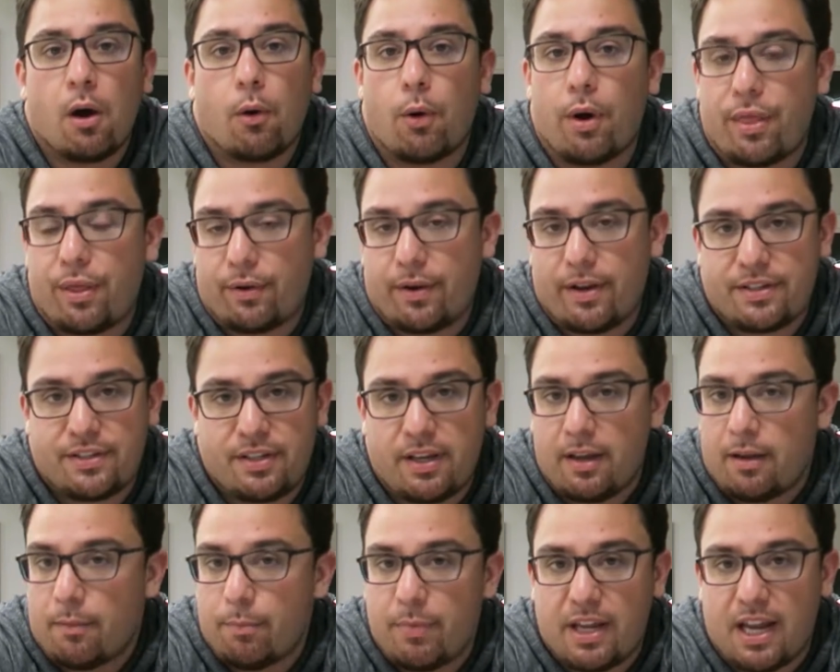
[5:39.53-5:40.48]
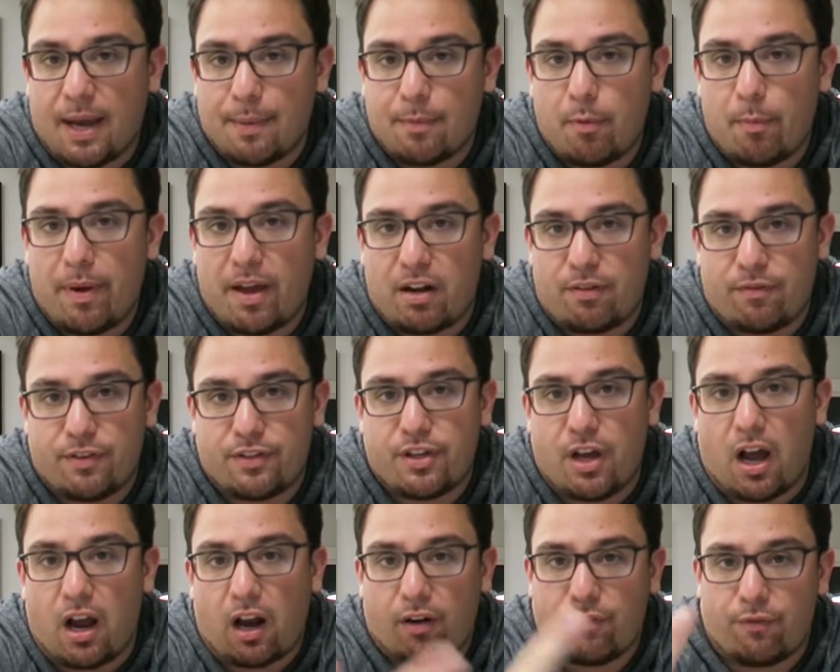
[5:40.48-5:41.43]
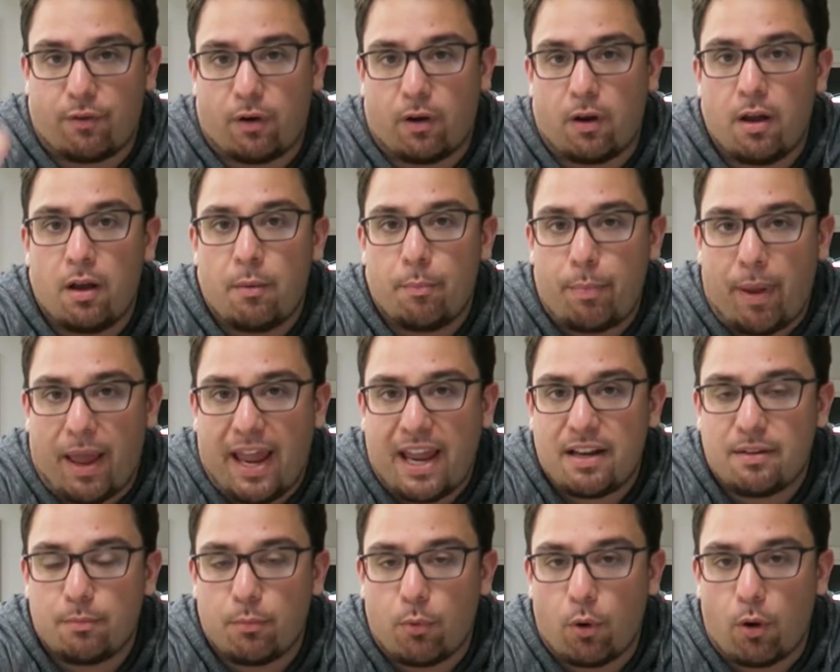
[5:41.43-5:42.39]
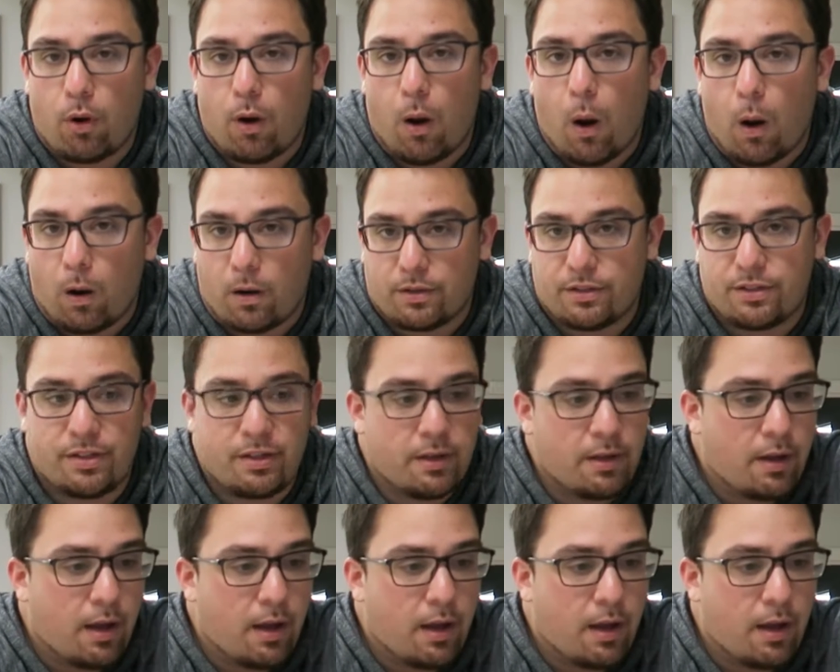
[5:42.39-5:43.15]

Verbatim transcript: whether it's become a better photographer, paint more art,